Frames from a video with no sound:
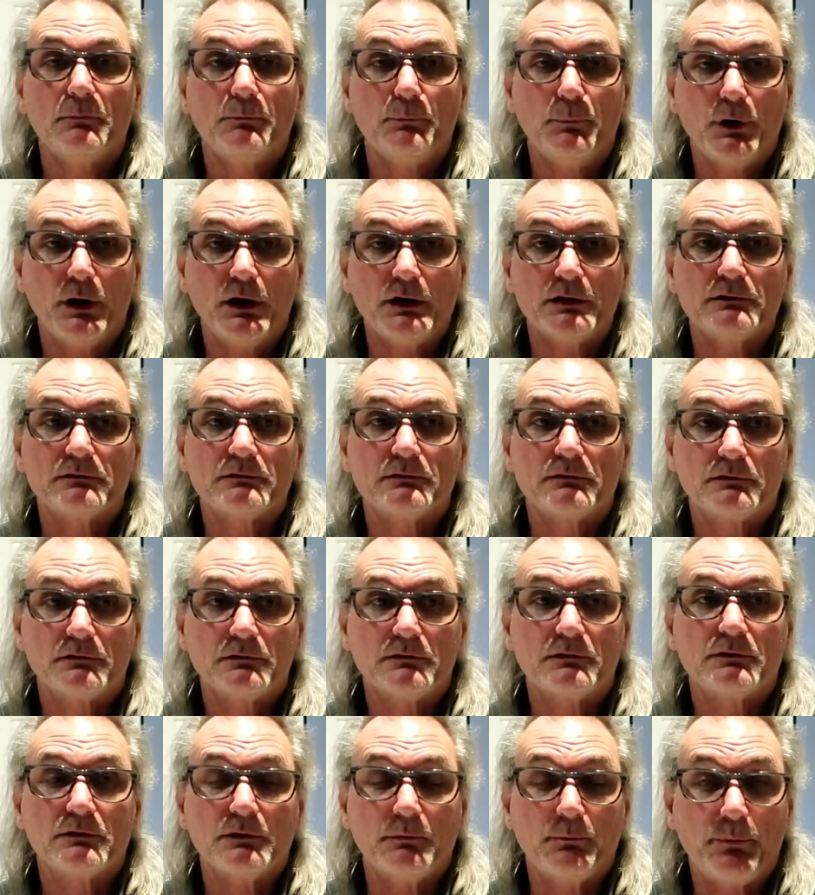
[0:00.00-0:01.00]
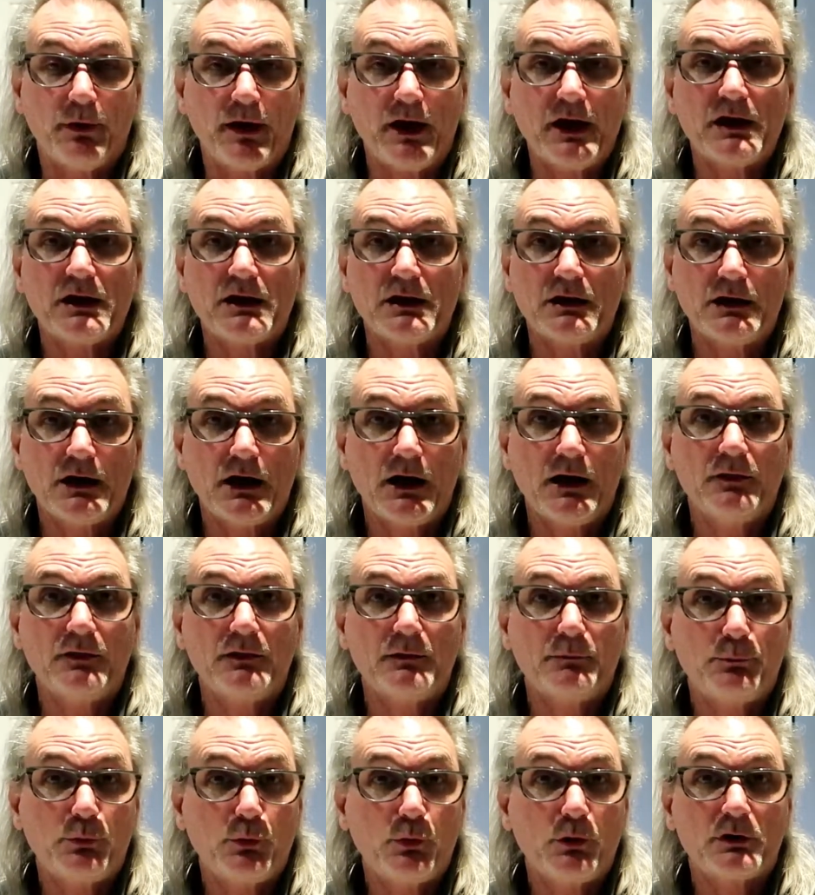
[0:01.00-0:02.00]
But the bacon on
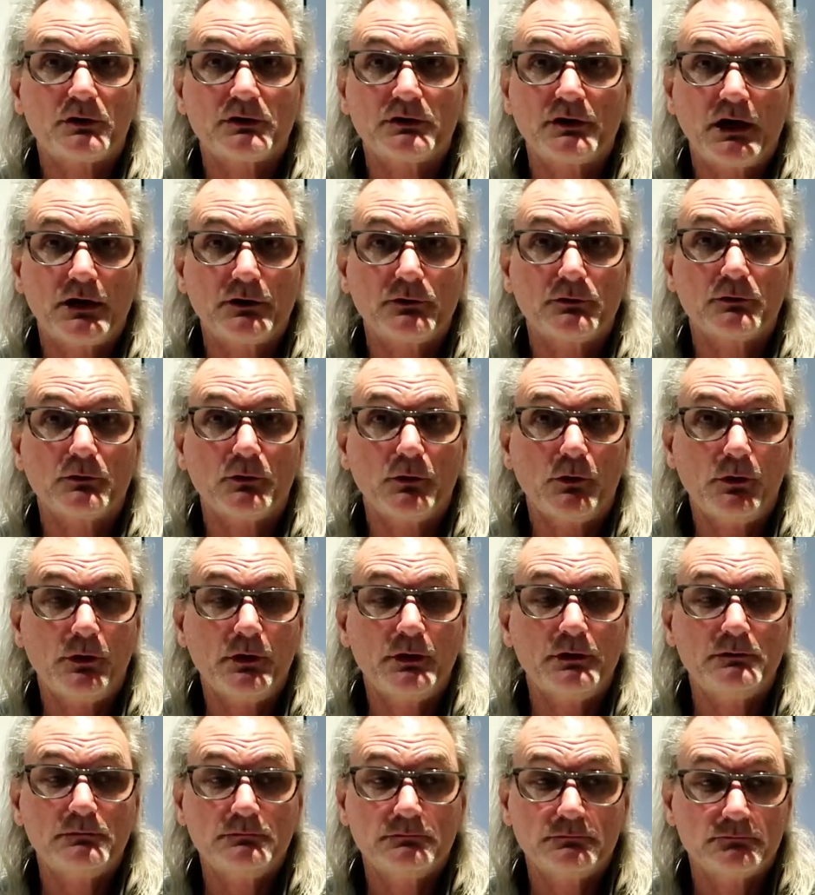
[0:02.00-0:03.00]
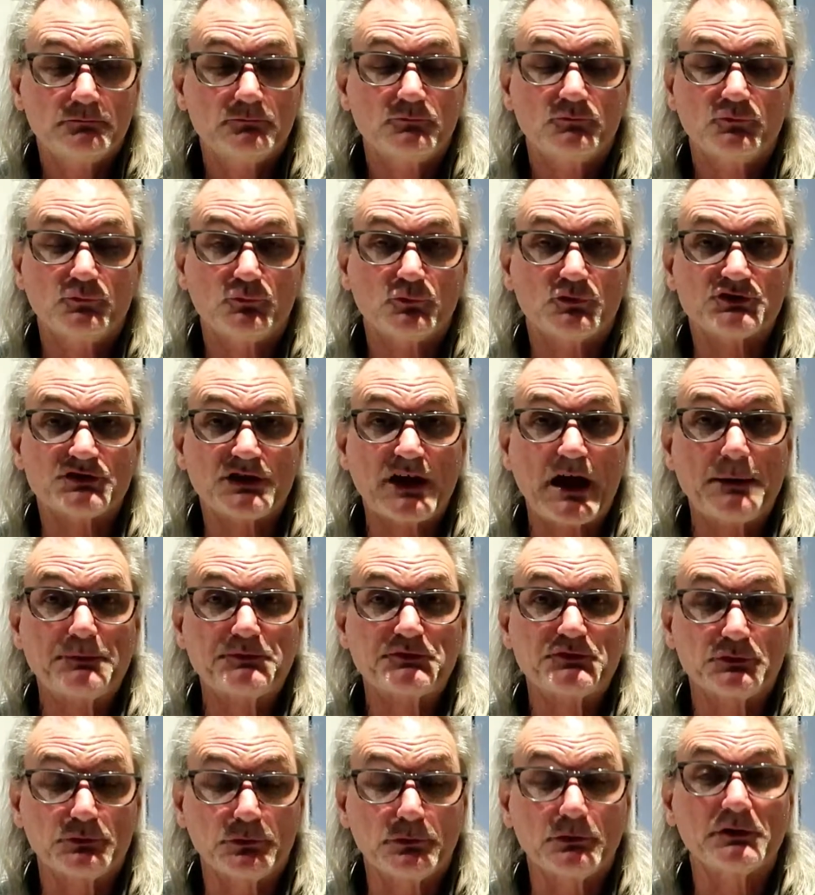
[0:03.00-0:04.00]
the pork tenderloin was
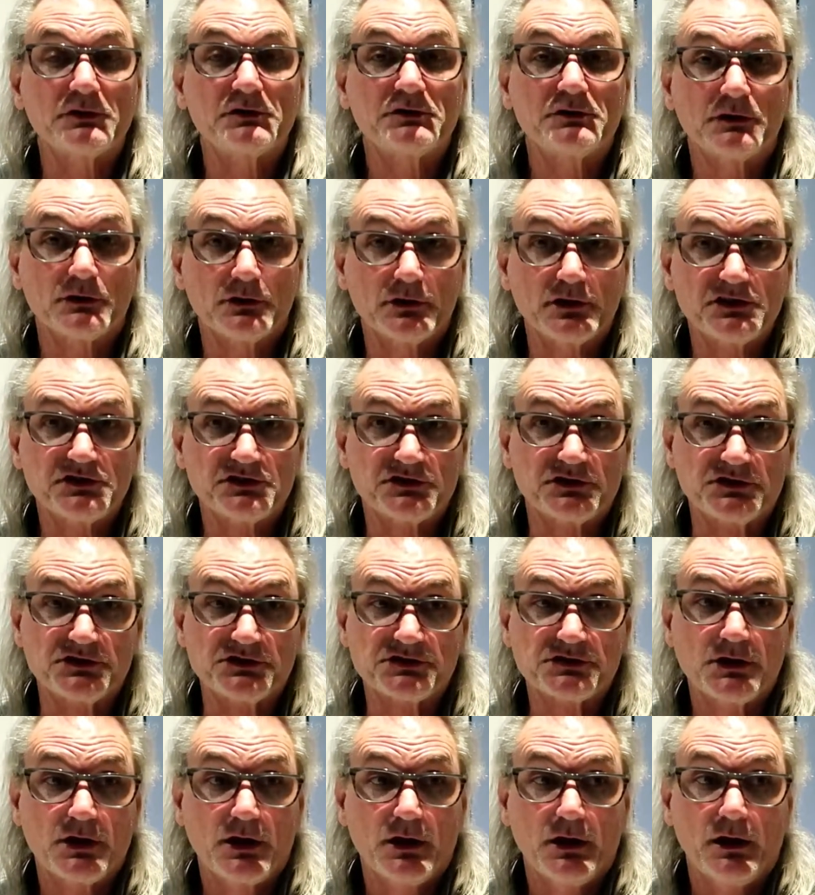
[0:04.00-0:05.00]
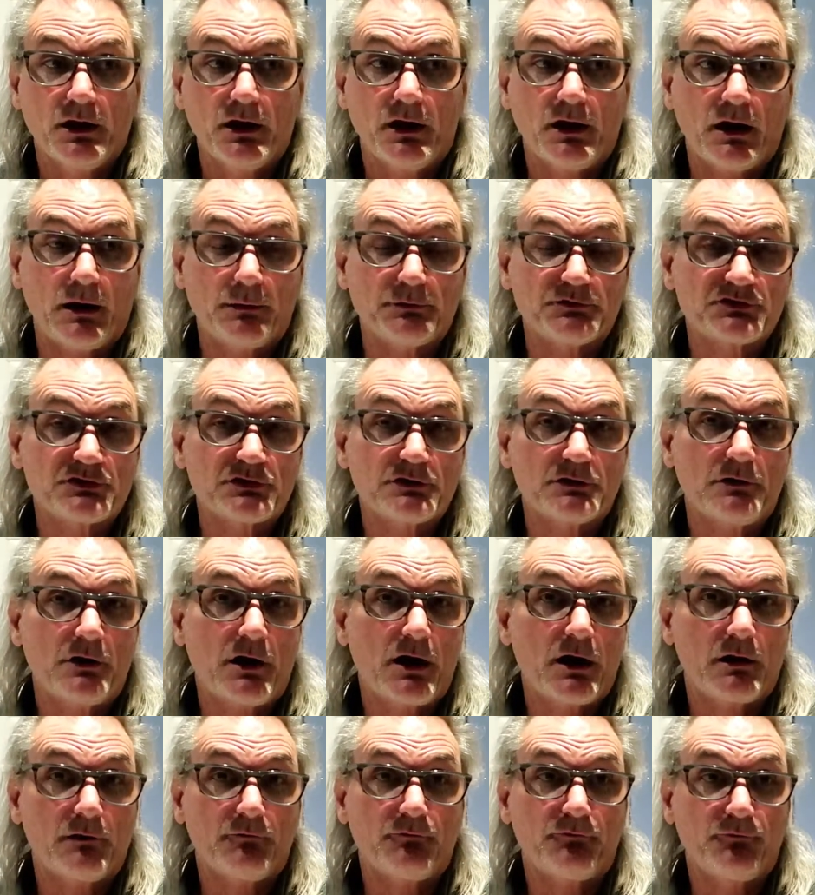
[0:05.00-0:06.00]
absolutely delicious. And I'm sure
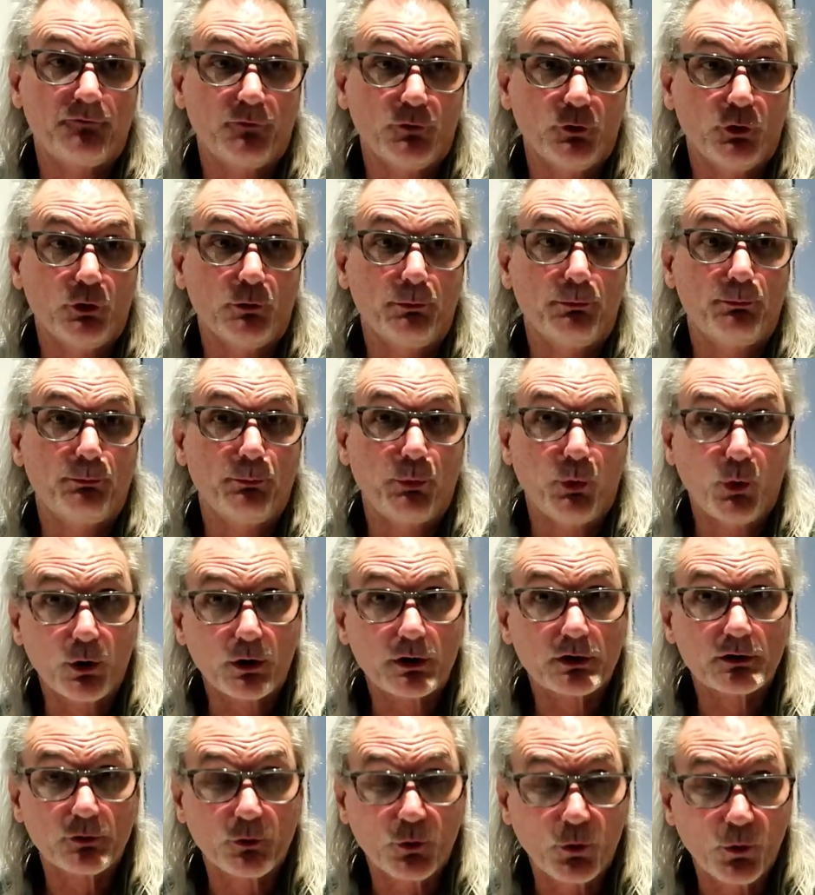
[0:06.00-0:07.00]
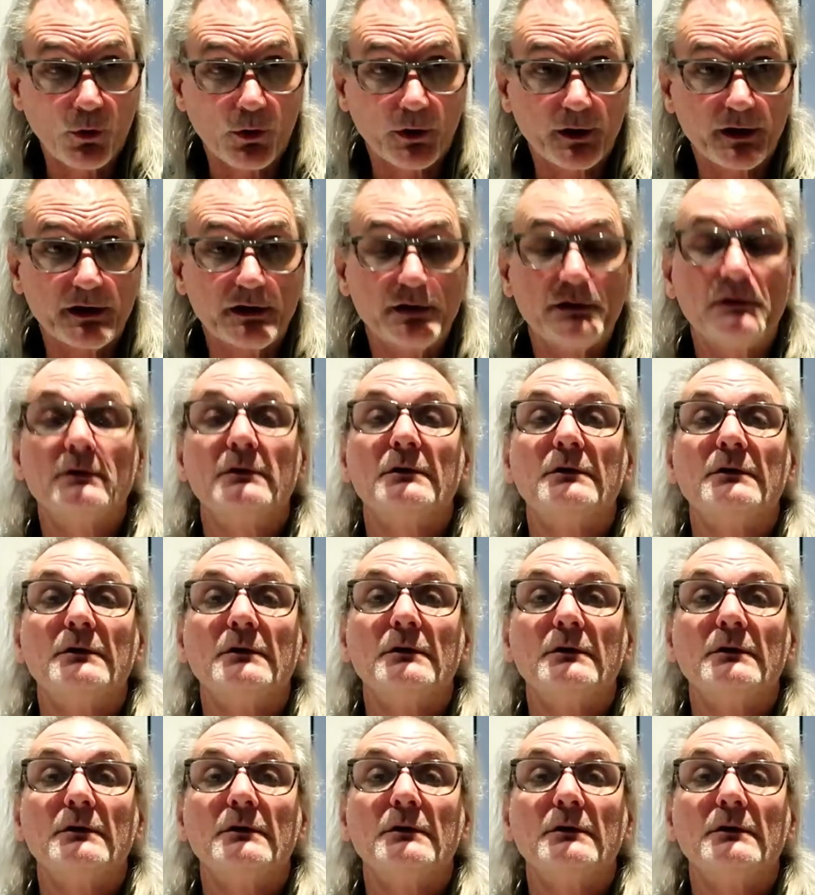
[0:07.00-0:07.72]
on a full pork loin,